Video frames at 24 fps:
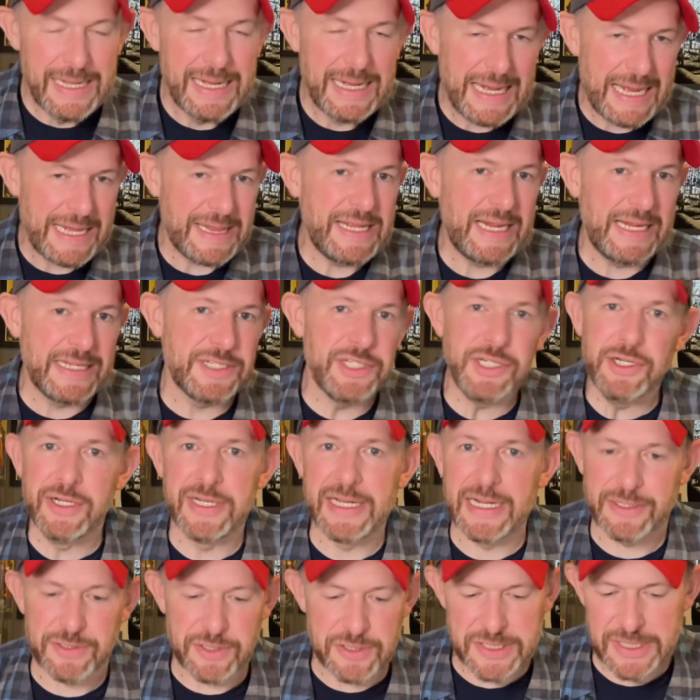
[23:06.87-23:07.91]
I think it's a good
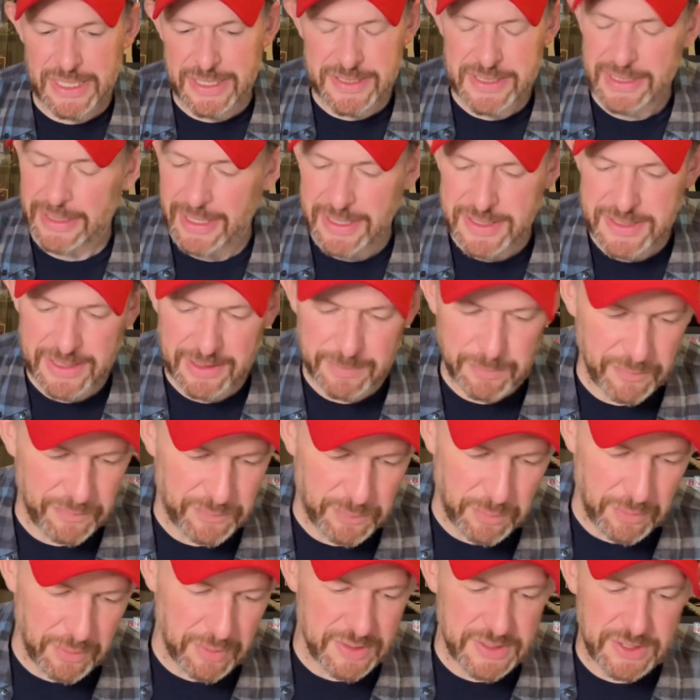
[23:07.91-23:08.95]
exercise, like I said
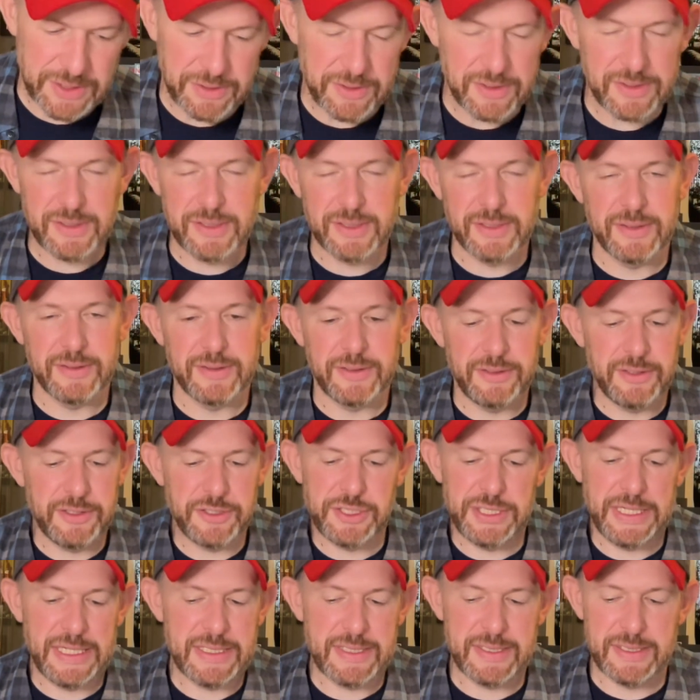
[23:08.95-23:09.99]
before. It's a good
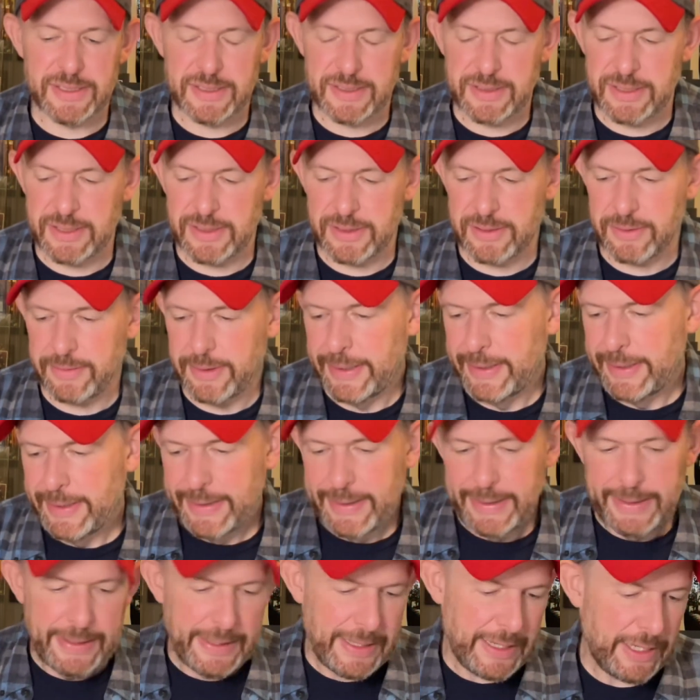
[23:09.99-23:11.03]
chance to
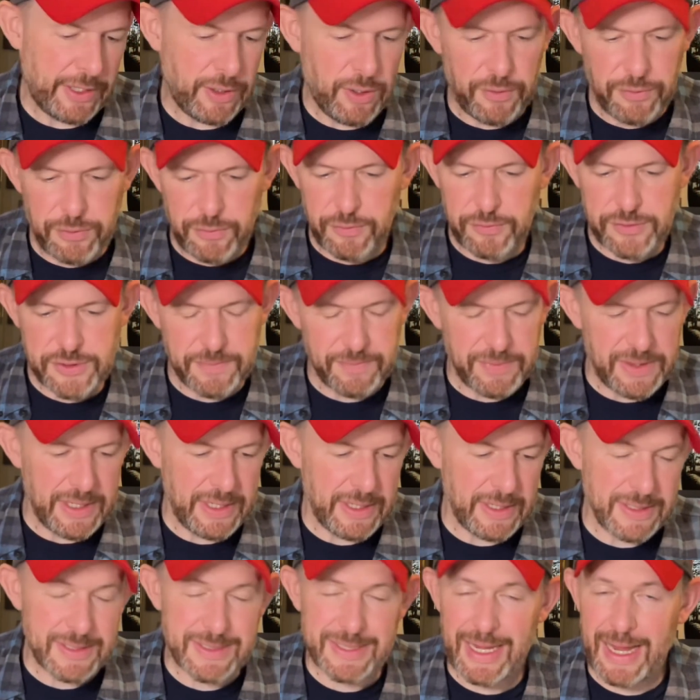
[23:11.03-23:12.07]
kind of go through some
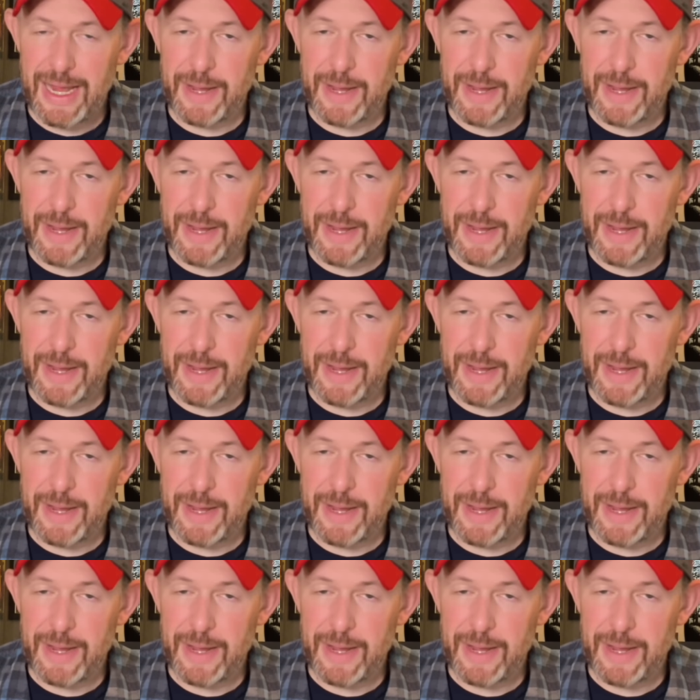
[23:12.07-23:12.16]
things.